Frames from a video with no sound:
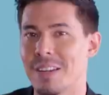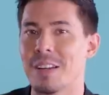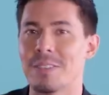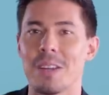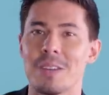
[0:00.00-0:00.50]
he
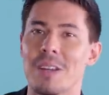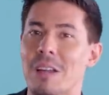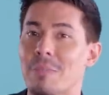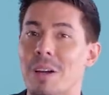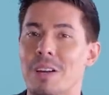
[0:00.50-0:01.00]
got taken
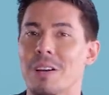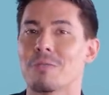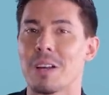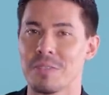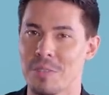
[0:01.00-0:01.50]
down by a
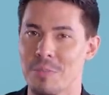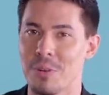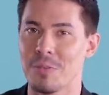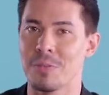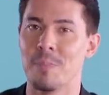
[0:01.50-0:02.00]
wrestling
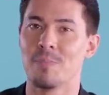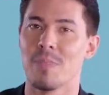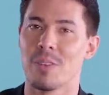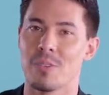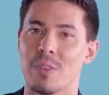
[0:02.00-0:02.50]
move.
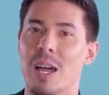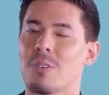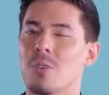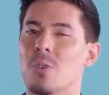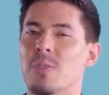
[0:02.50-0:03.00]
So
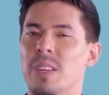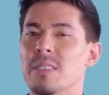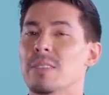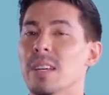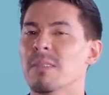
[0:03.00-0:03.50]
now Cole
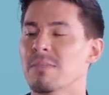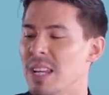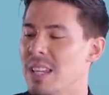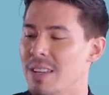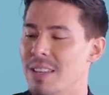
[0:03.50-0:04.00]
thinks that
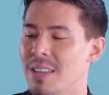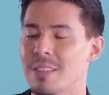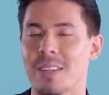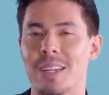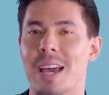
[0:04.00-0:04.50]
he
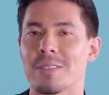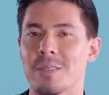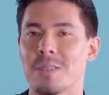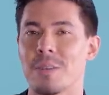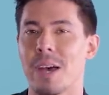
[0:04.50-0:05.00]
thinks that he has
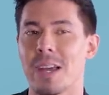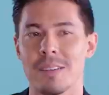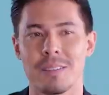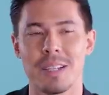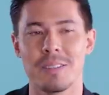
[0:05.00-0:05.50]
this in the bag.
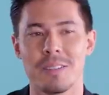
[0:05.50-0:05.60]
Let's